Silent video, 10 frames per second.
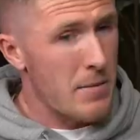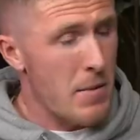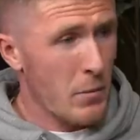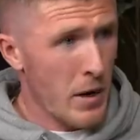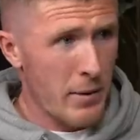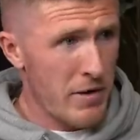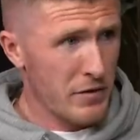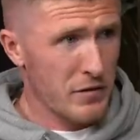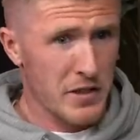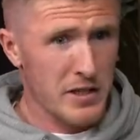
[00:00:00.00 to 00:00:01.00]
remember where
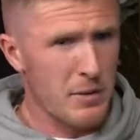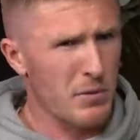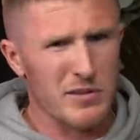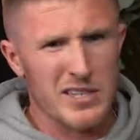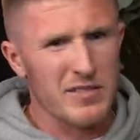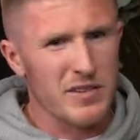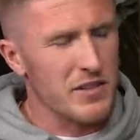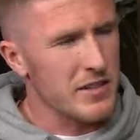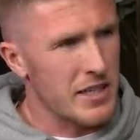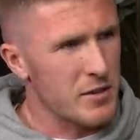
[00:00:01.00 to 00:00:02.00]
Brentford finished, lad, but it said they
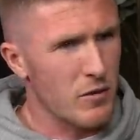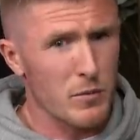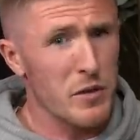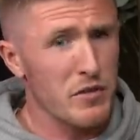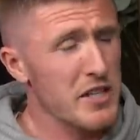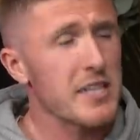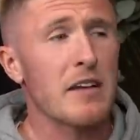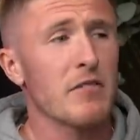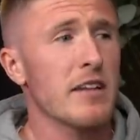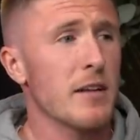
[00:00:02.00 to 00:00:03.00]
finished like 12th. We finished
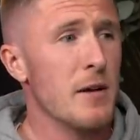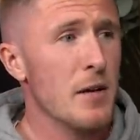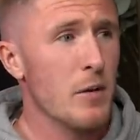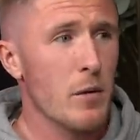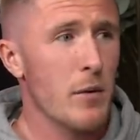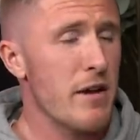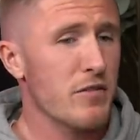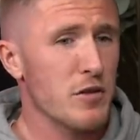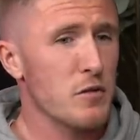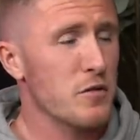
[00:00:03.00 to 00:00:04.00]
9th, lad. We weren't
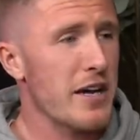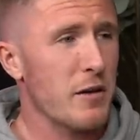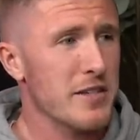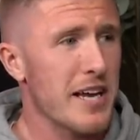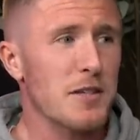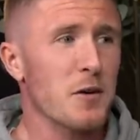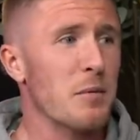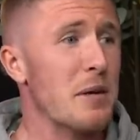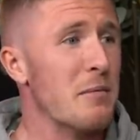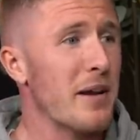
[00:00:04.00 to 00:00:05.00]
too far outside the
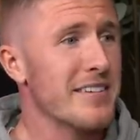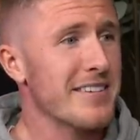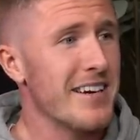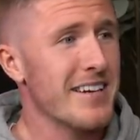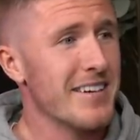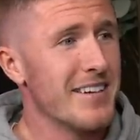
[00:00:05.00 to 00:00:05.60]
European places, lad.